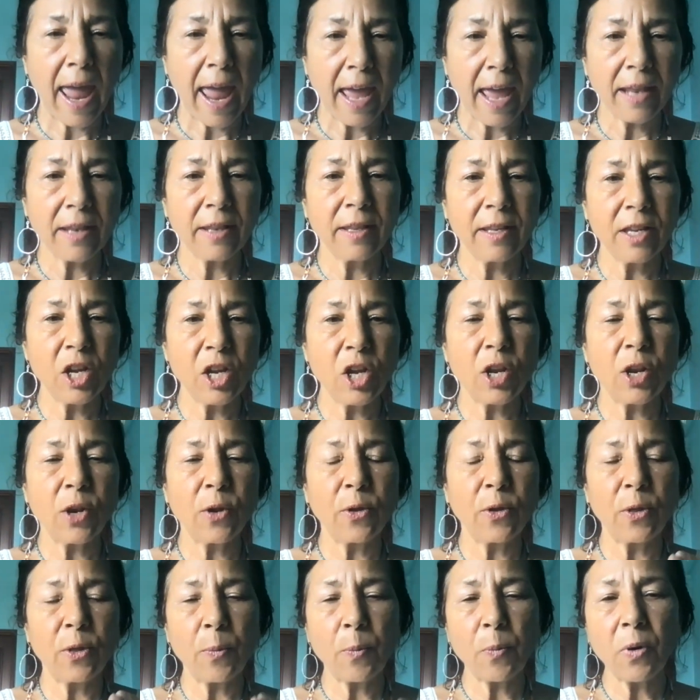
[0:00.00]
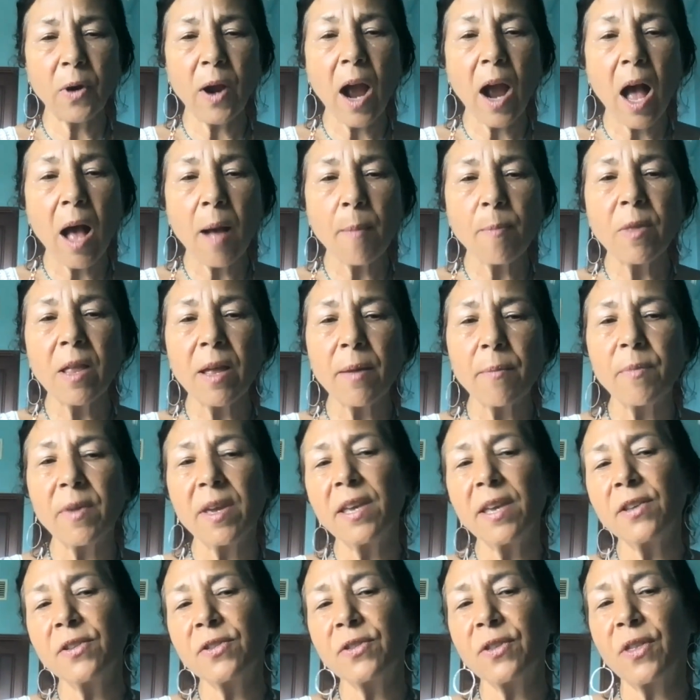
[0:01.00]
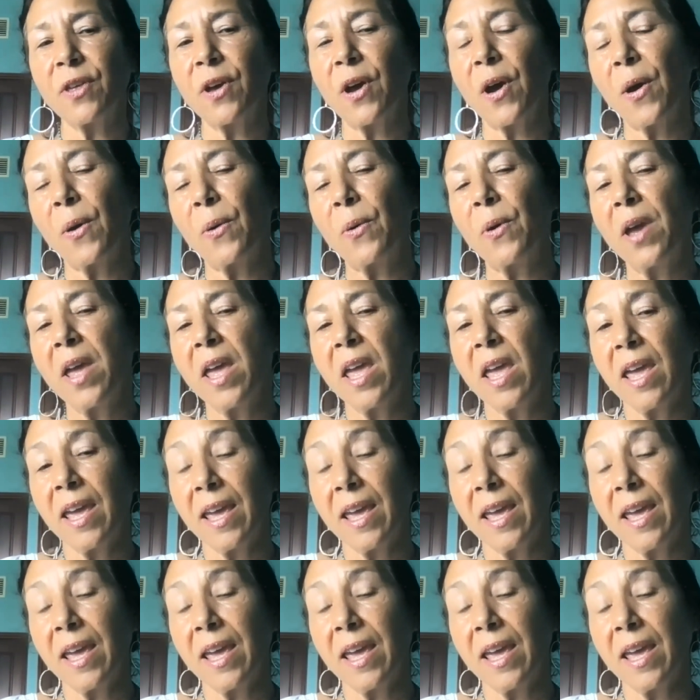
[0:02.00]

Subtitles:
And, the problem is, though,